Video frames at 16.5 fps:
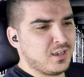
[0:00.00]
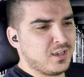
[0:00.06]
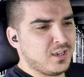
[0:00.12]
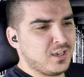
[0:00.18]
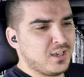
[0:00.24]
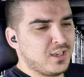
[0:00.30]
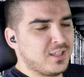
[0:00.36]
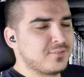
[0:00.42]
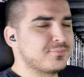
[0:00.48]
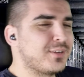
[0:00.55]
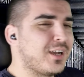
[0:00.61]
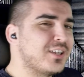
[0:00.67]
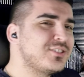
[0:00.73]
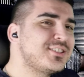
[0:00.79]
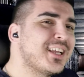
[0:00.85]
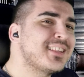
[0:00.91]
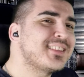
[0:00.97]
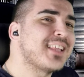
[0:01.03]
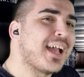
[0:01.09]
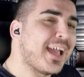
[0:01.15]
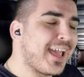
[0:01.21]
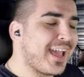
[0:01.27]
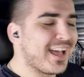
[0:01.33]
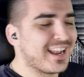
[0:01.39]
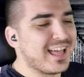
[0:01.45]
Isn't bro, shut brother?
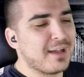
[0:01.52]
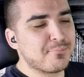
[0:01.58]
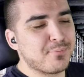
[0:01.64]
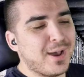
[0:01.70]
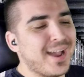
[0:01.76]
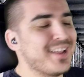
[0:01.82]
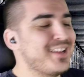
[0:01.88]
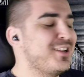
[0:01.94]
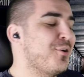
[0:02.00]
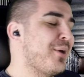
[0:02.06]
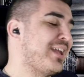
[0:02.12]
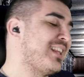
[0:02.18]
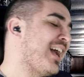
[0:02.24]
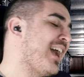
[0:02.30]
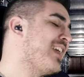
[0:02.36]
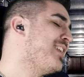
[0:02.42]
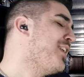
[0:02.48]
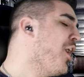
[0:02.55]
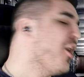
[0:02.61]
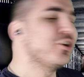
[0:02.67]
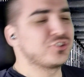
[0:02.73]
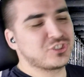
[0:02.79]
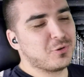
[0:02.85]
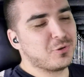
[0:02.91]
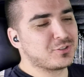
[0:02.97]
the hell up. I knew it. I
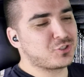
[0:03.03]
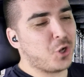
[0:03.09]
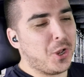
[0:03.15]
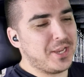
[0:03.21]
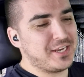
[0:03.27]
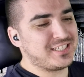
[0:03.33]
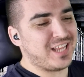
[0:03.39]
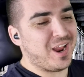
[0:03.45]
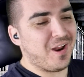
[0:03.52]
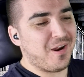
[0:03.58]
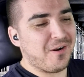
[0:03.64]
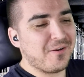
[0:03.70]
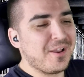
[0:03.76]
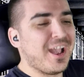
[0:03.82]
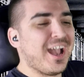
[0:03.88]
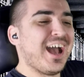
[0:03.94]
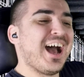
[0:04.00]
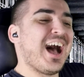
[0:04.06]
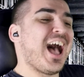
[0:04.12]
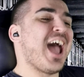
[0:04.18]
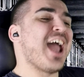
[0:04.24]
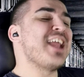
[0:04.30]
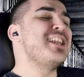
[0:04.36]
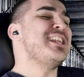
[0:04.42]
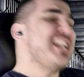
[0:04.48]
knew she was going there.
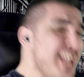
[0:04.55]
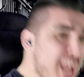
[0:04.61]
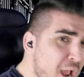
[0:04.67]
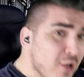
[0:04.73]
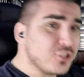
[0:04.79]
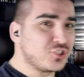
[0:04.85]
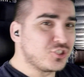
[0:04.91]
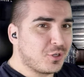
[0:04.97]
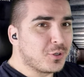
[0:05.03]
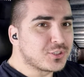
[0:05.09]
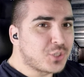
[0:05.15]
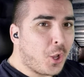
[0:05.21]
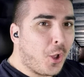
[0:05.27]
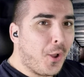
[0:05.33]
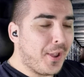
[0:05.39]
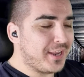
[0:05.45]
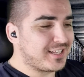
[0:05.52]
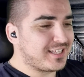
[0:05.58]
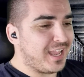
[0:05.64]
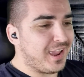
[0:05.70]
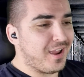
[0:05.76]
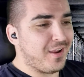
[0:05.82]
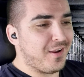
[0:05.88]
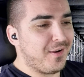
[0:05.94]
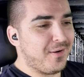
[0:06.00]
I knew she was going
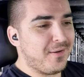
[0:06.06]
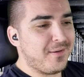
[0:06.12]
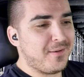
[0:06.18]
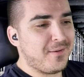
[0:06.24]
there.